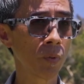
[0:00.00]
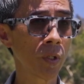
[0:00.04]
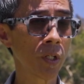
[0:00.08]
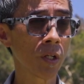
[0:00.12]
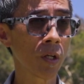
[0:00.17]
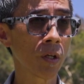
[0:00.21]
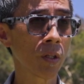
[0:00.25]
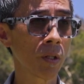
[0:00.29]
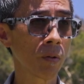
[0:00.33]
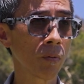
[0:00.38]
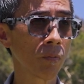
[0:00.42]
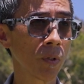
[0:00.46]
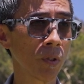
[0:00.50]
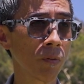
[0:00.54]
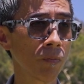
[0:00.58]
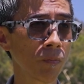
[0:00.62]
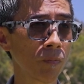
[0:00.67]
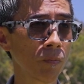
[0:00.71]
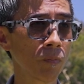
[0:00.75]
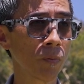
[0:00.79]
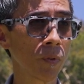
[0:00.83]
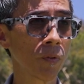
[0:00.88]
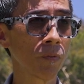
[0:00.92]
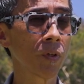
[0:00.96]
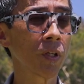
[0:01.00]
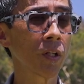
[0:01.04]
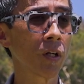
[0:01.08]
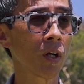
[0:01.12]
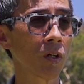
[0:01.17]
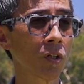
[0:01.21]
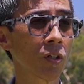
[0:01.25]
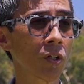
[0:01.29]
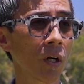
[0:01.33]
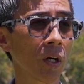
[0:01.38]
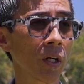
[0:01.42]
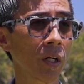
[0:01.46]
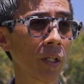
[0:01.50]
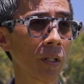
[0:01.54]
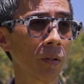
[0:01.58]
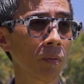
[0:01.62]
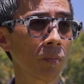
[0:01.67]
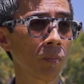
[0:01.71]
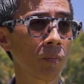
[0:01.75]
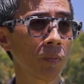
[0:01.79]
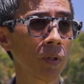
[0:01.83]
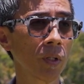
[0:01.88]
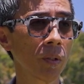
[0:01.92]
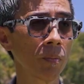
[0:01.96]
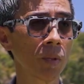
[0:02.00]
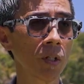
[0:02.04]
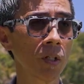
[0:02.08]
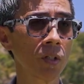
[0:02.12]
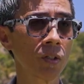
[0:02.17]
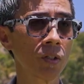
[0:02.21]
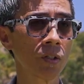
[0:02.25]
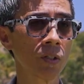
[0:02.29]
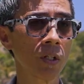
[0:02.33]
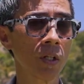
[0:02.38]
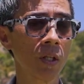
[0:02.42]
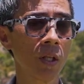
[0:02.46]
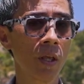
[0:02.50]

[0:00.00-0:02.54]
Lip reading: we know that we've hit our target pretty much.